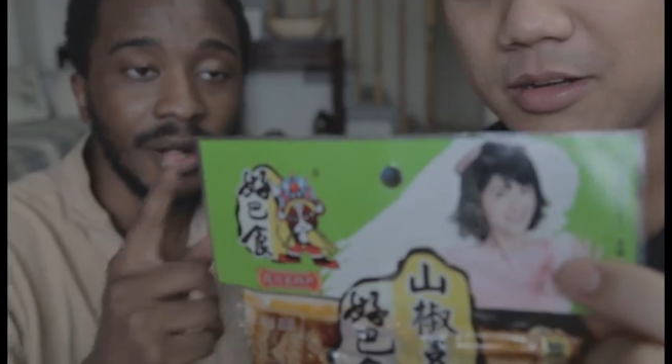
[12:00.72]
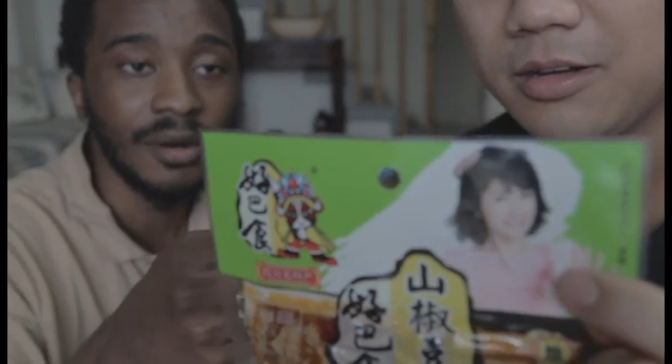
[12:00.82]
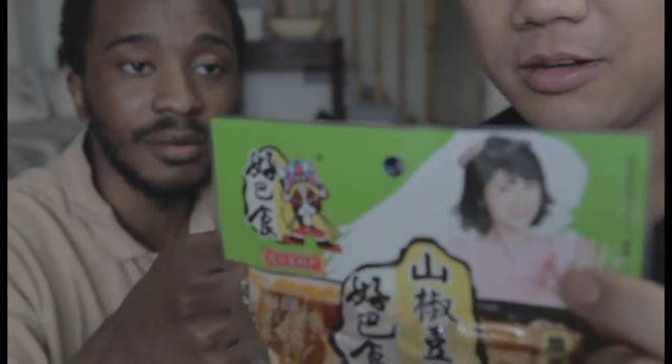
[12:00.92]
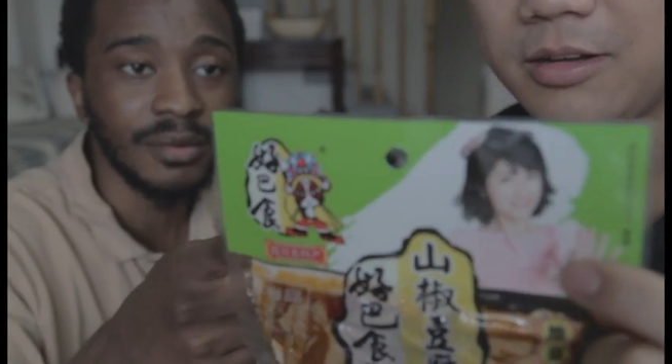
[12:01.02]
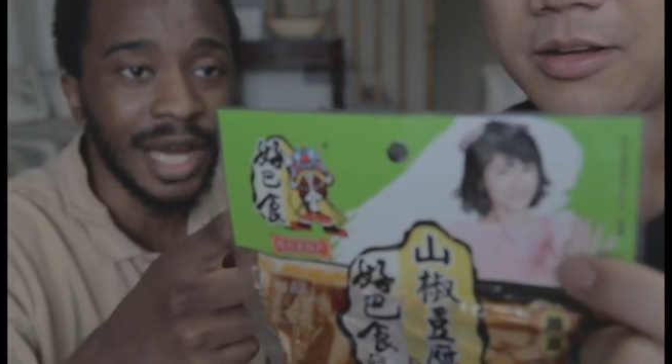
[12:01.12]

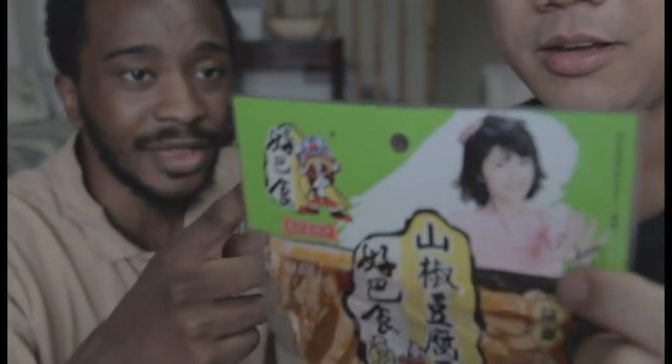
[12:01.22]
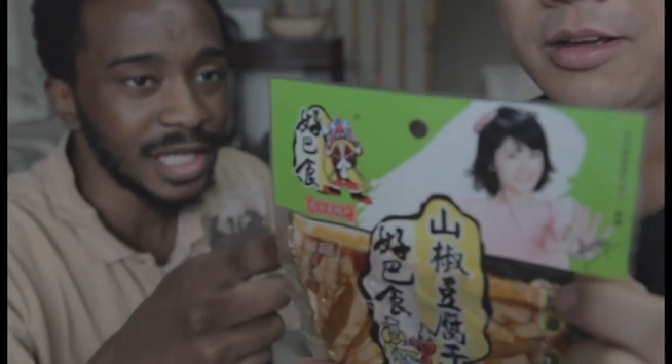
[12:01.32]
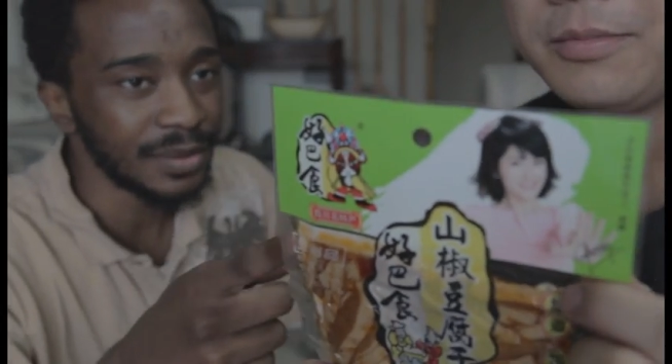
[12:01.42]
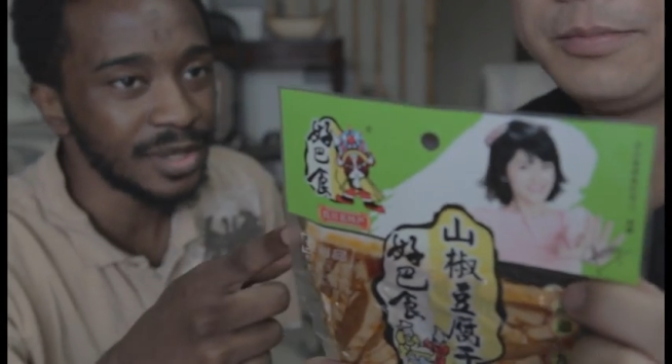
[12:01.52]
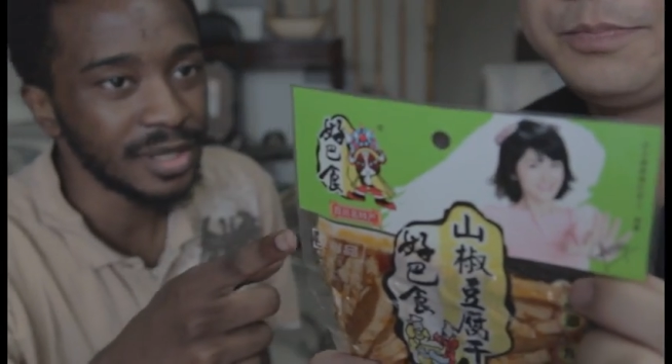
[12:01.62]
Oh, I
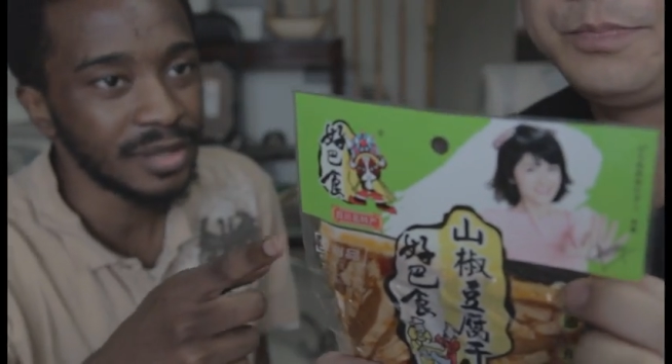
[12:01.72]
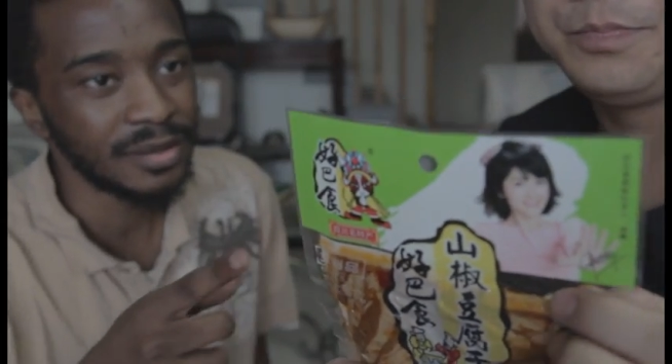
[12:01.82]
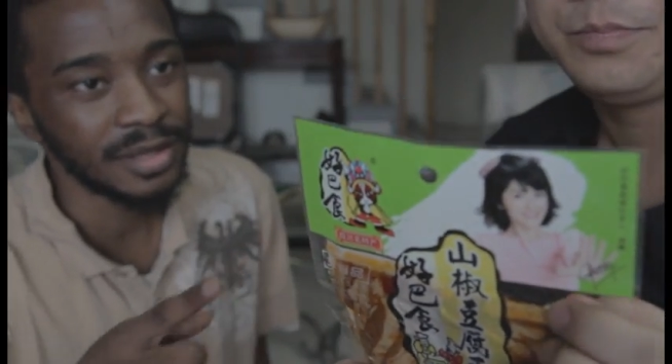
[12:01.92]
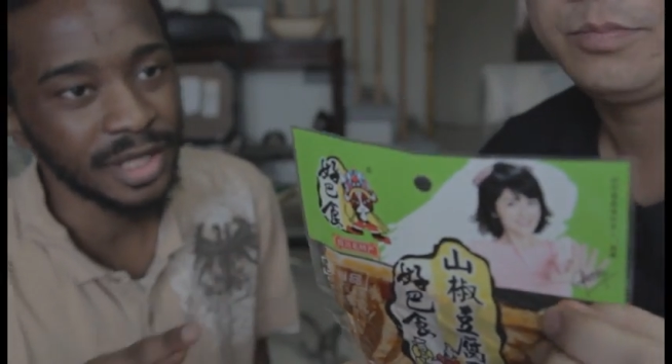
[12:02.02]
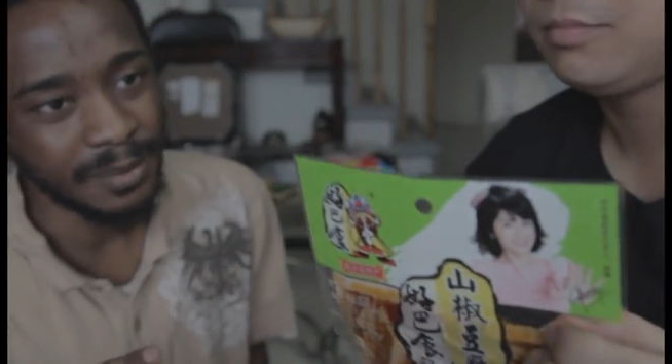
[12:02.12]
thought she was a
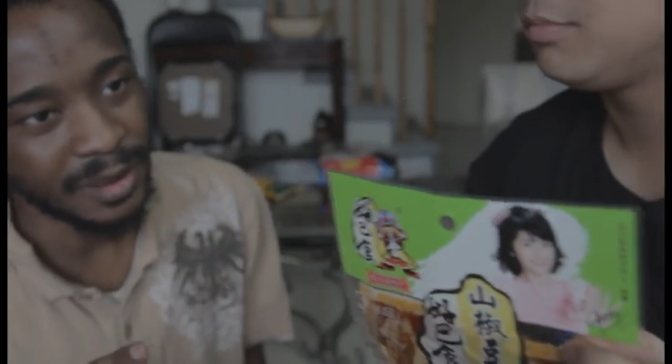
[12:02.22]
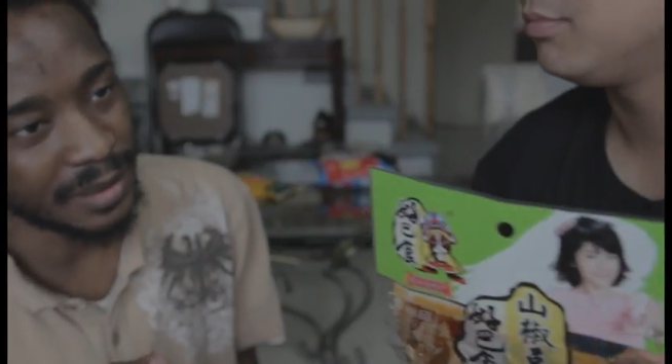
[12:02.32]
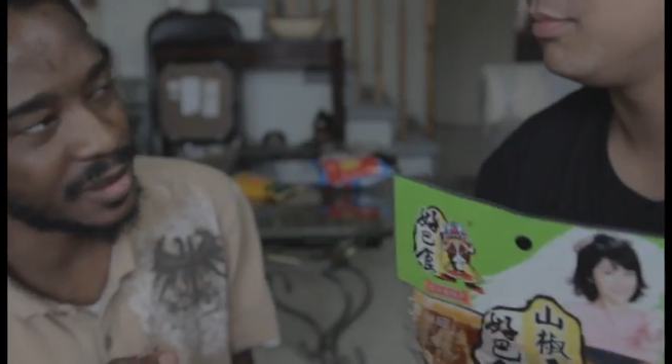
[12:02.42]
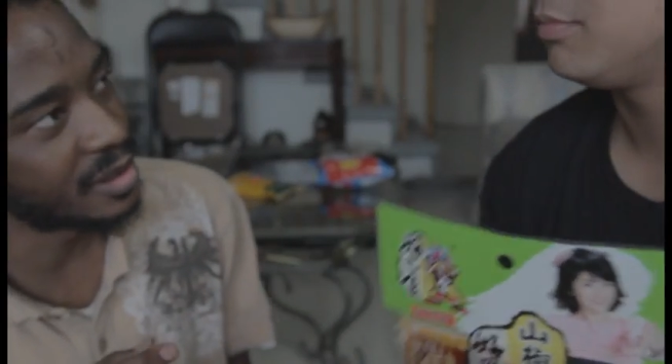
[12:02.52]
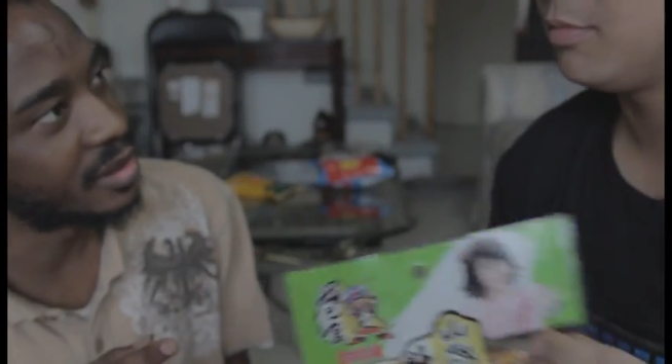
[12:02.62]

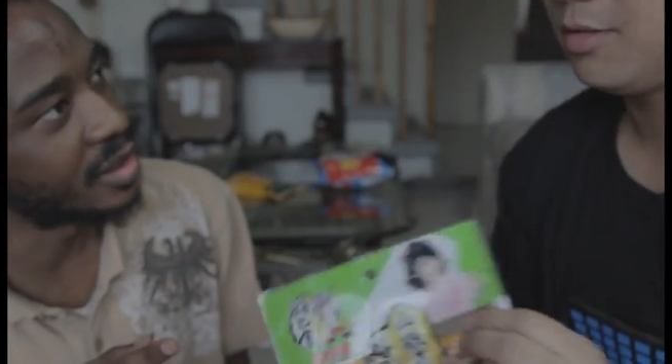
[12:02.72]
J-pop.